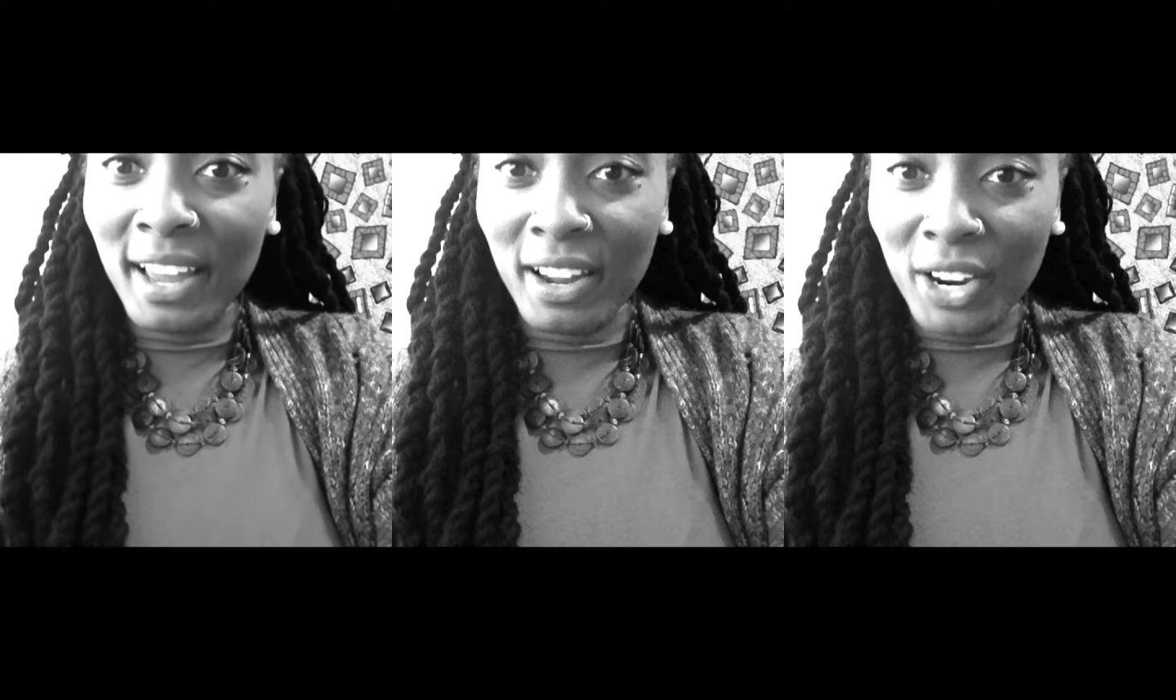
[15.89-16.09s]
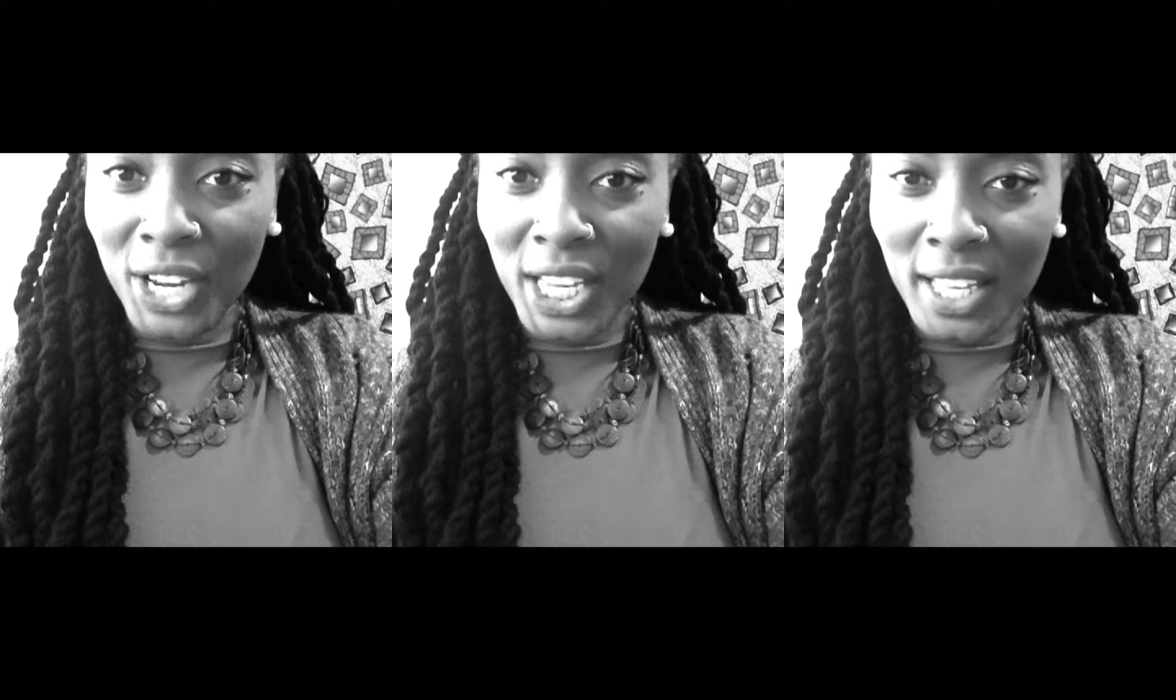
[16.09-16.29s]

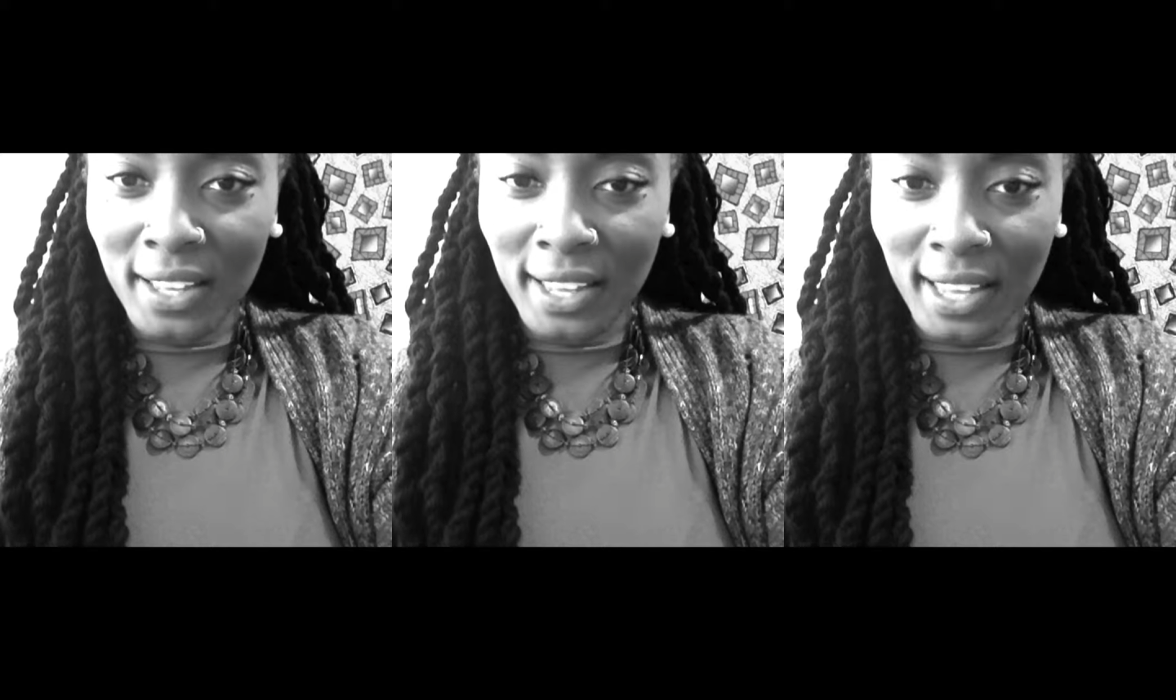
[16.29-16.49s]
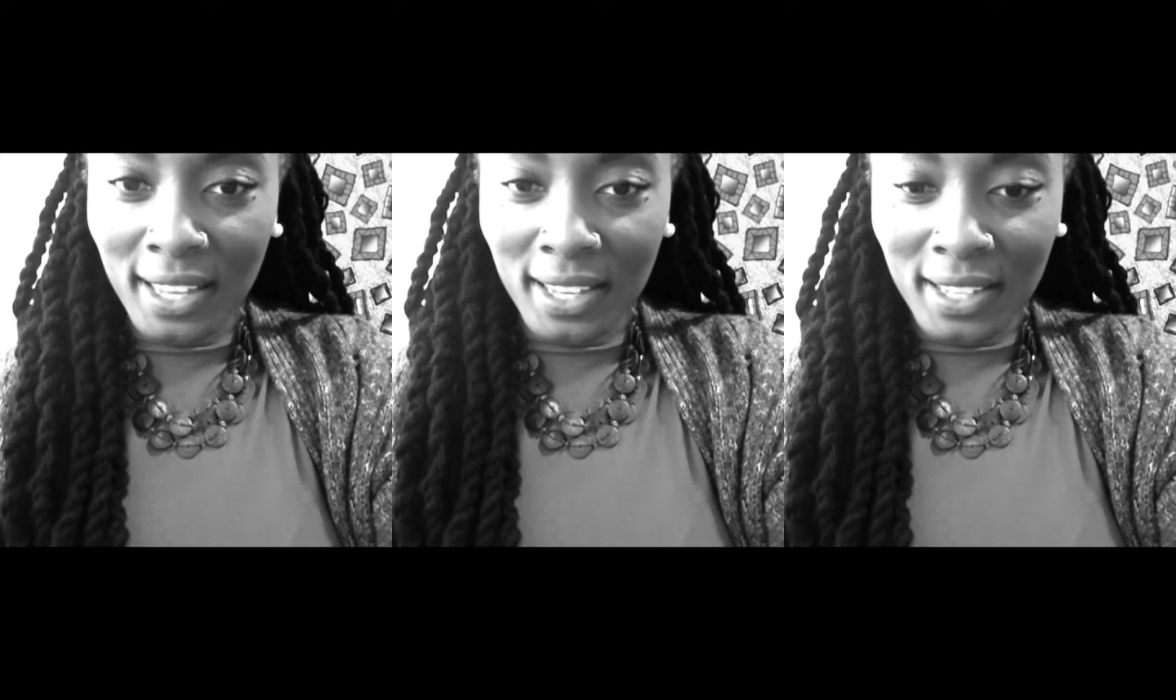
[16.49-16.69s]
Area
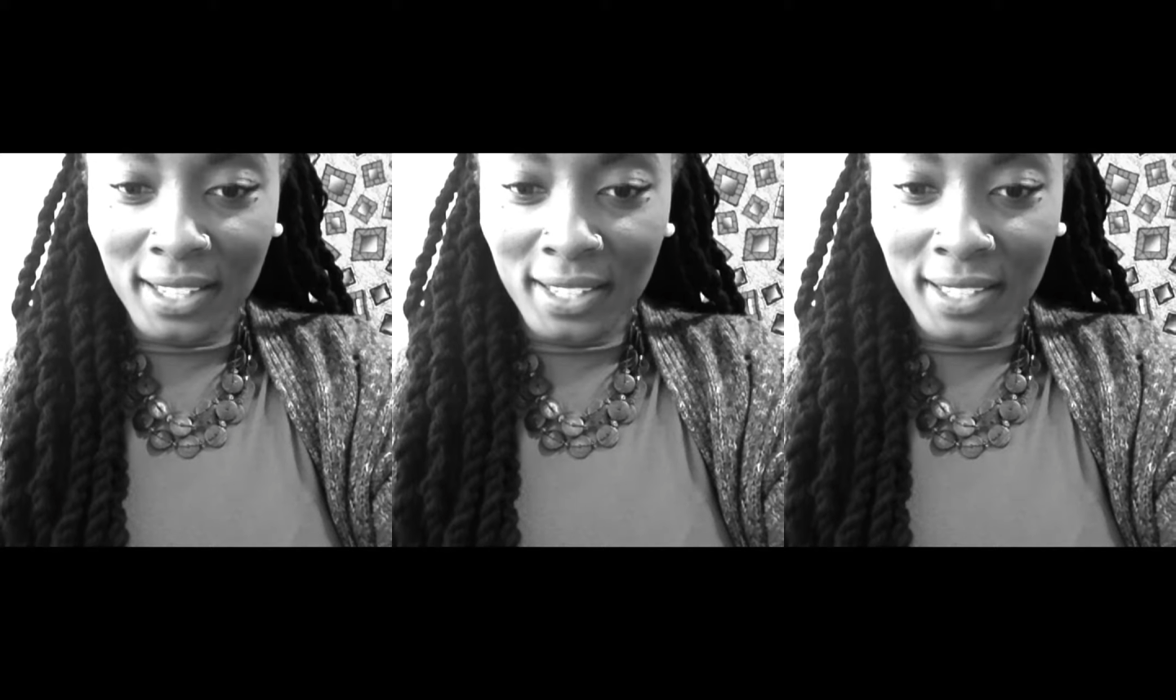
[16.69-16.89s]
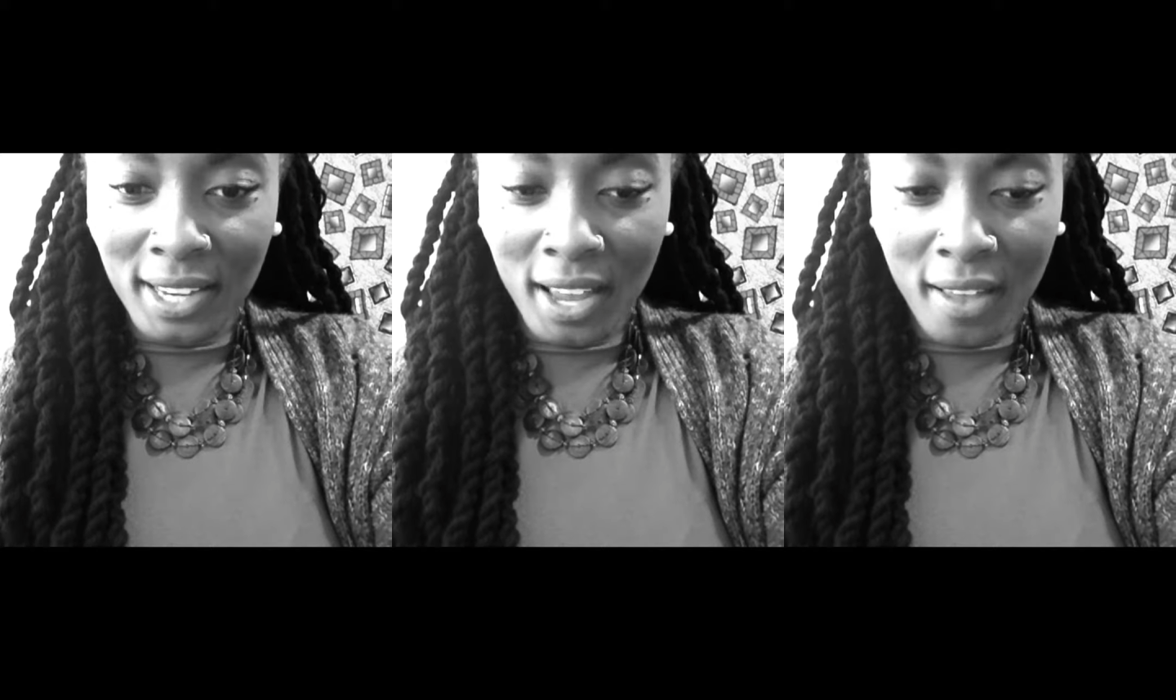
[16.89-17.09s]

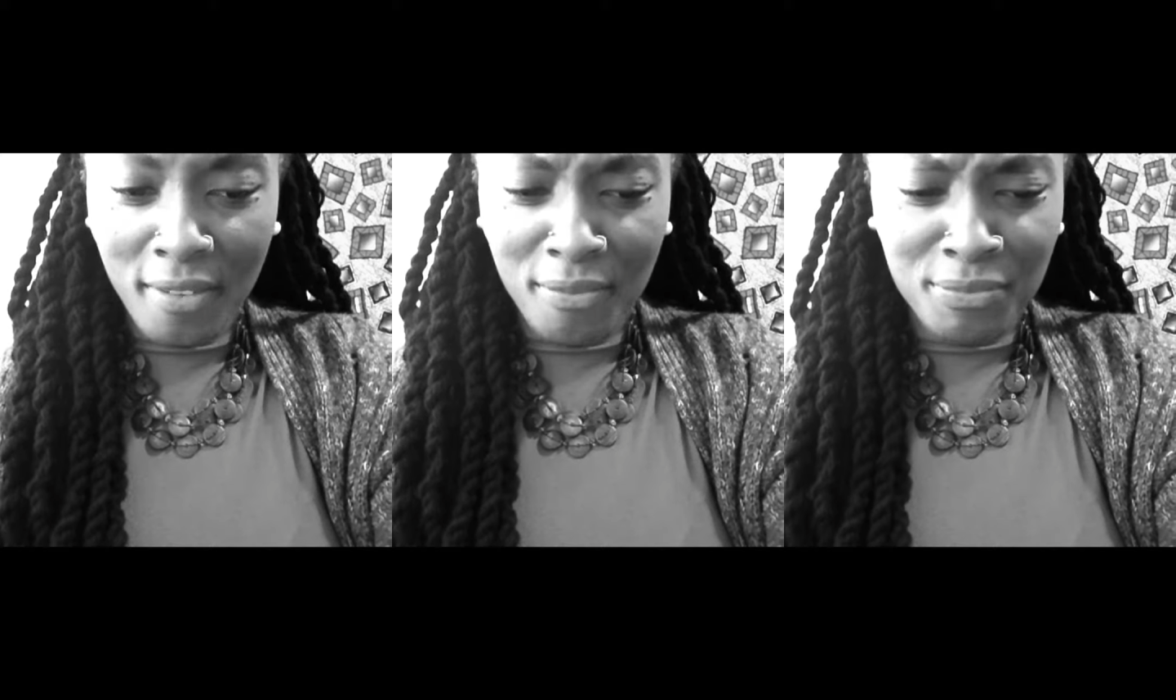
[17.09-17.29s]
in